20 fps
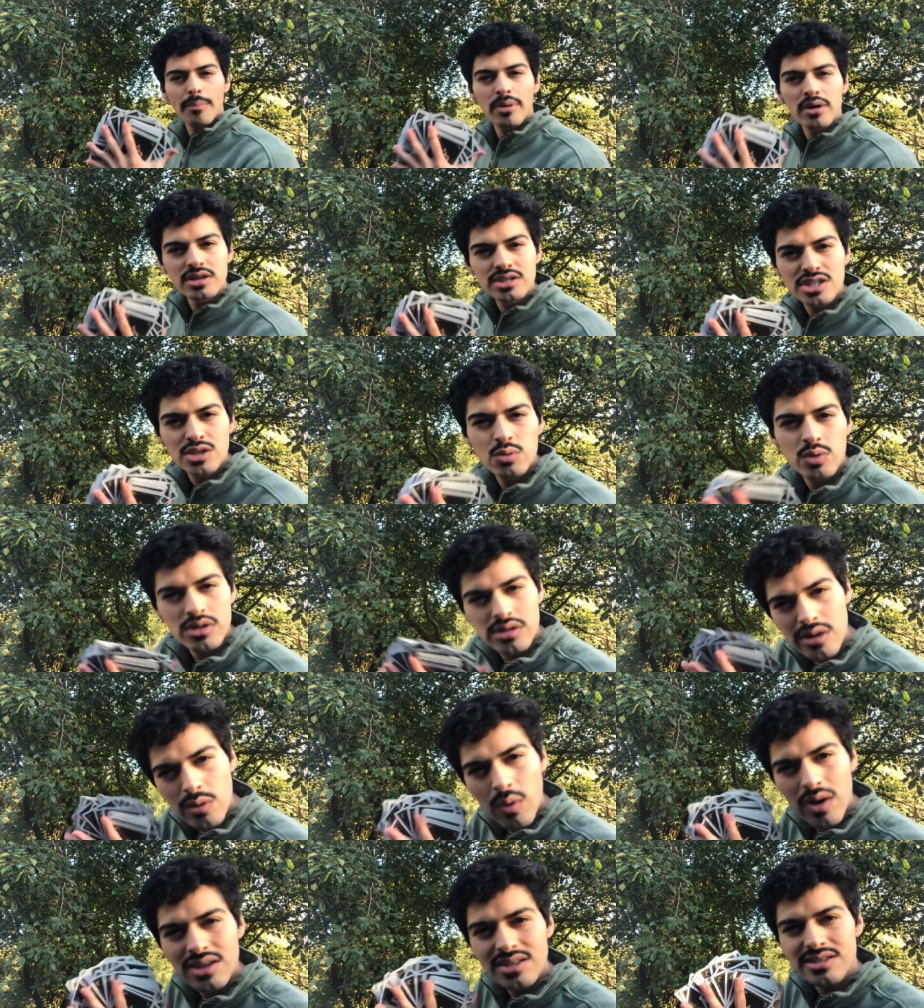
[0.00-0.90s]
of person. What do they
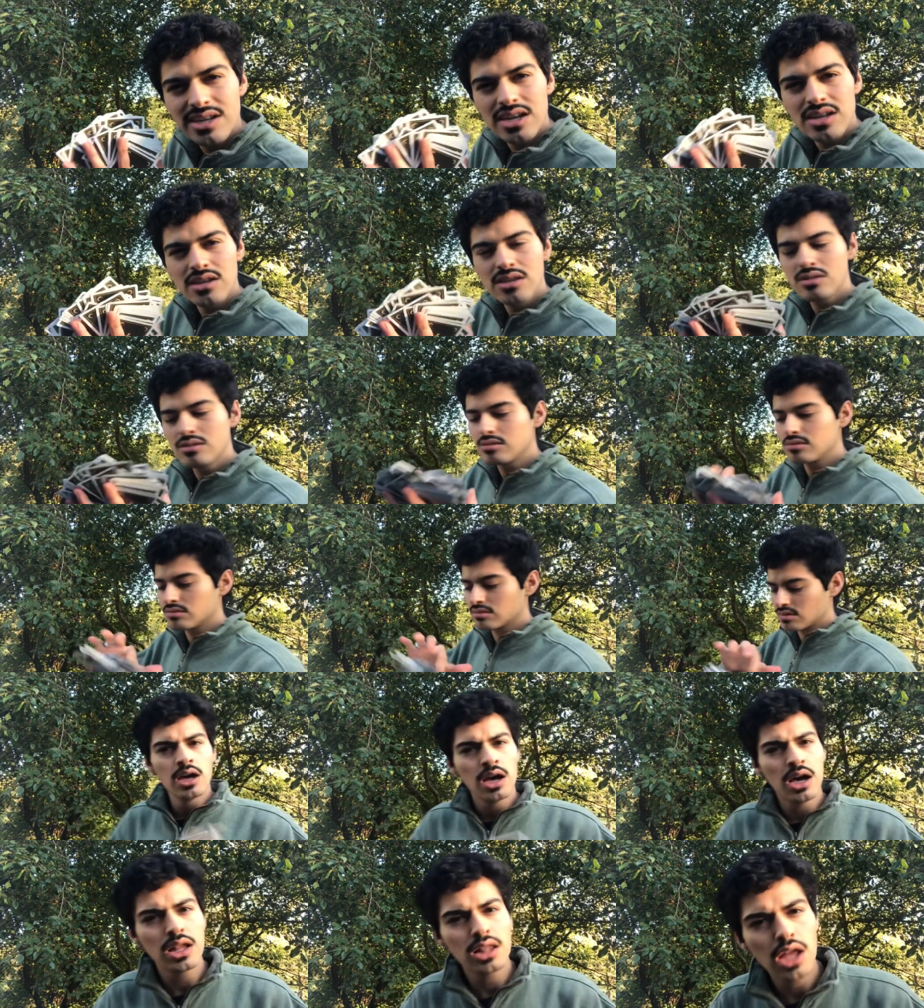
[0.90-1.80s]
want to say to you?
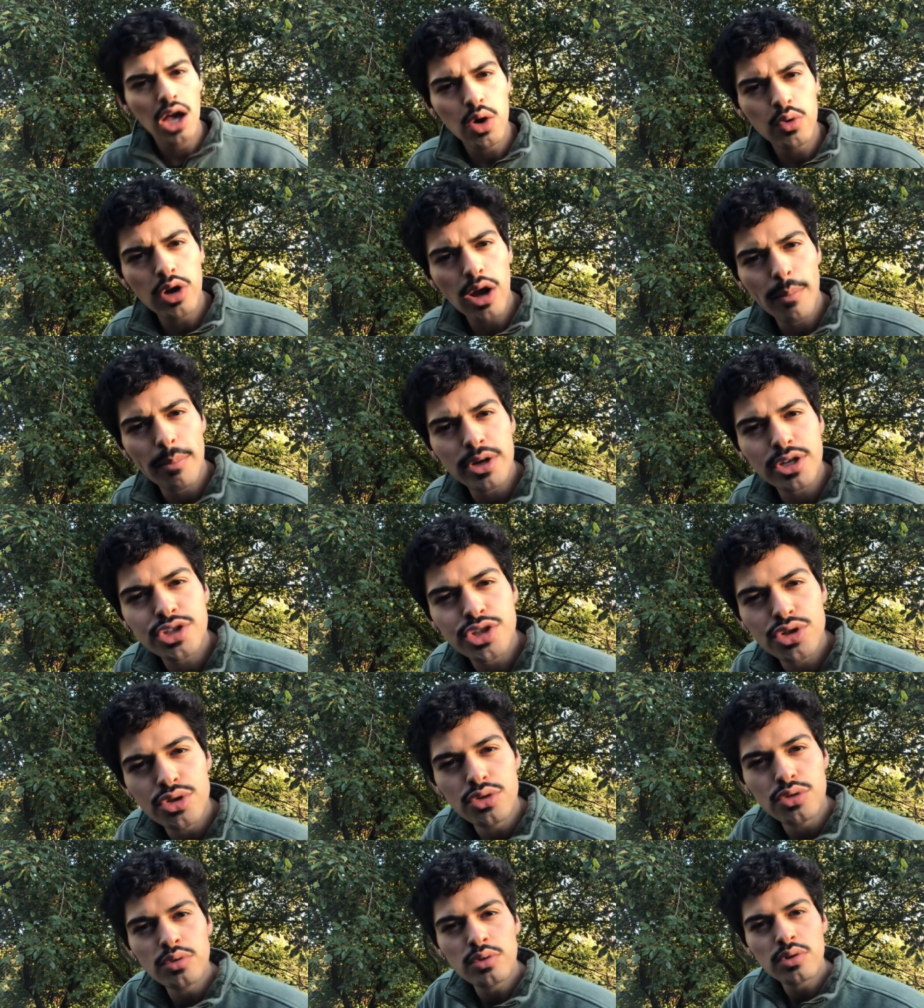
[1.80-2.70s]
Hello, number
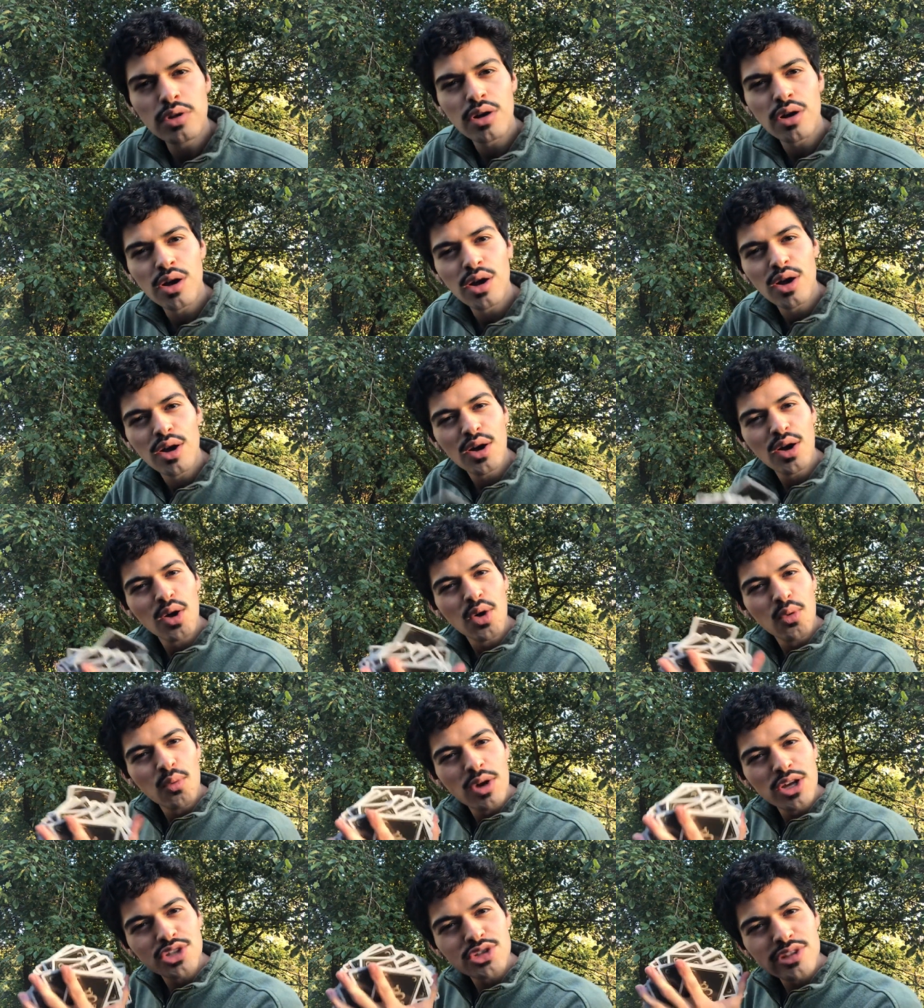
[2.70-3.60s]
two.
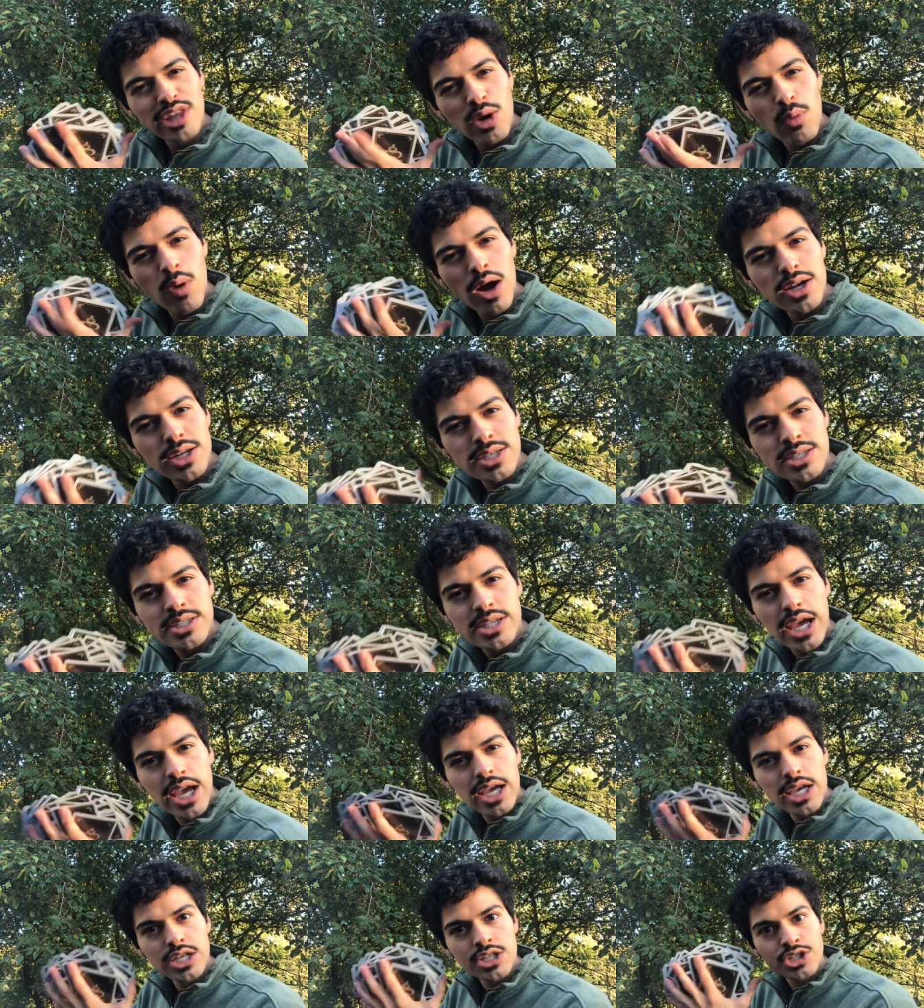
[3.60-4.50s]
What do they want to
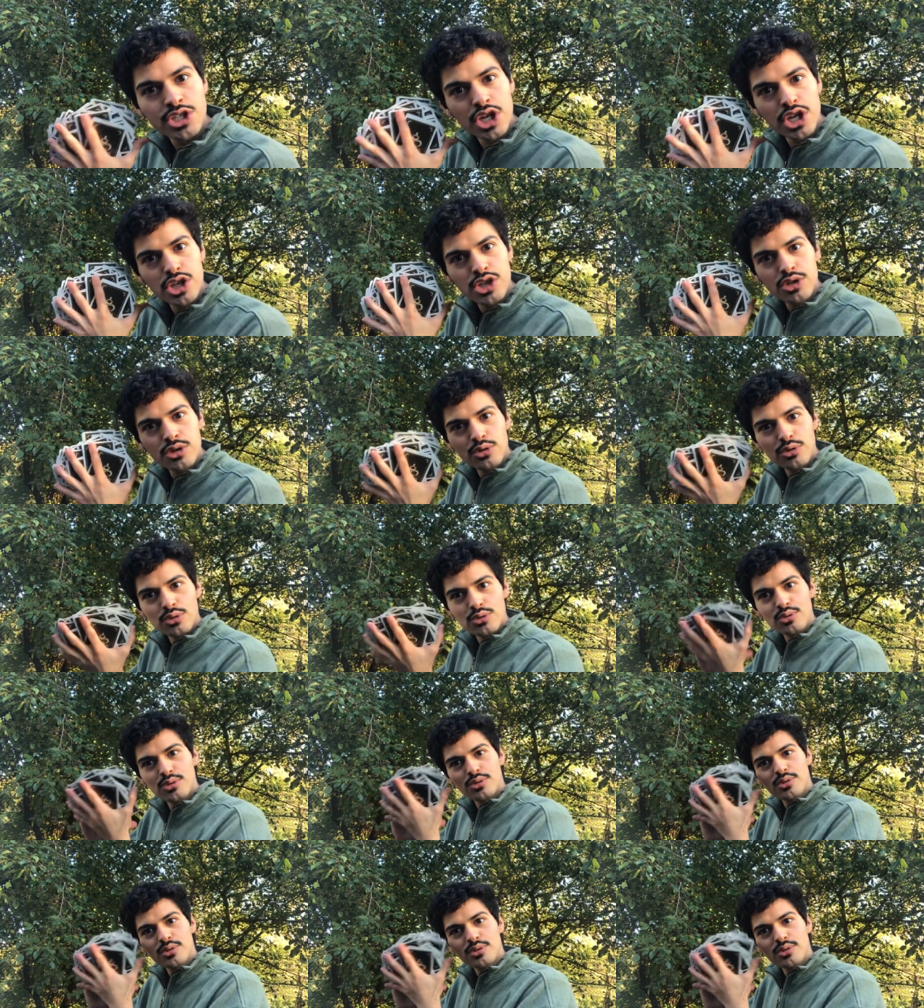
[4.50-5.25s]
say to you?